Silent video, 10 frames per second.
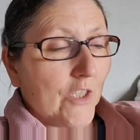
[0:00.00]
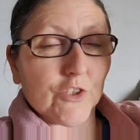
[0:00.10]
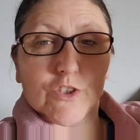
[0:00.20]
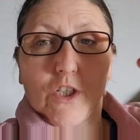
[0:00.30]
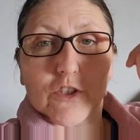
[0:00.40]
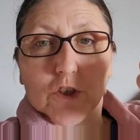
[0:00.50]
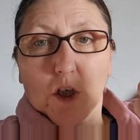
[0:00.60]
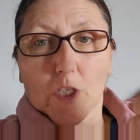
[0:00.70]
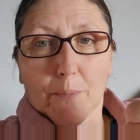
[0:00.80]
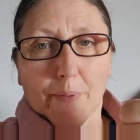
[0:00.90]
She's got a
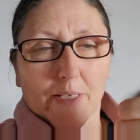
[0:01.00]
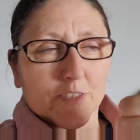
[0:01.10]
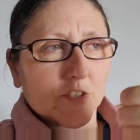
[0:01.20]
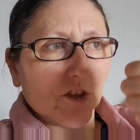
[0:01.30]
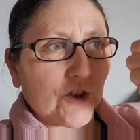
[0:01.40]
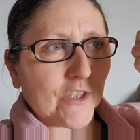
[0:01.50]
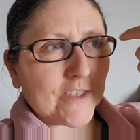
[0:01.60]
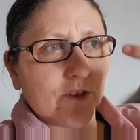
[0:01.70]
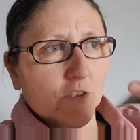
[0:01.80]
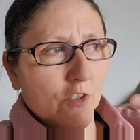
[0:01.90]
toilet pass. She
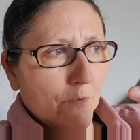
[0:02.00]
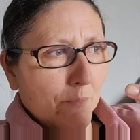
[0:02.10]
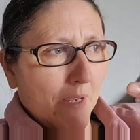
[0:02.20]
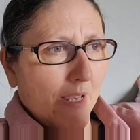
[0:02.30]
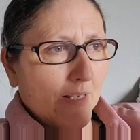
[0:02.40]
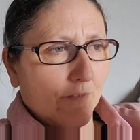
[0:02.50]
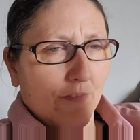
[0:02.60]
has another pass,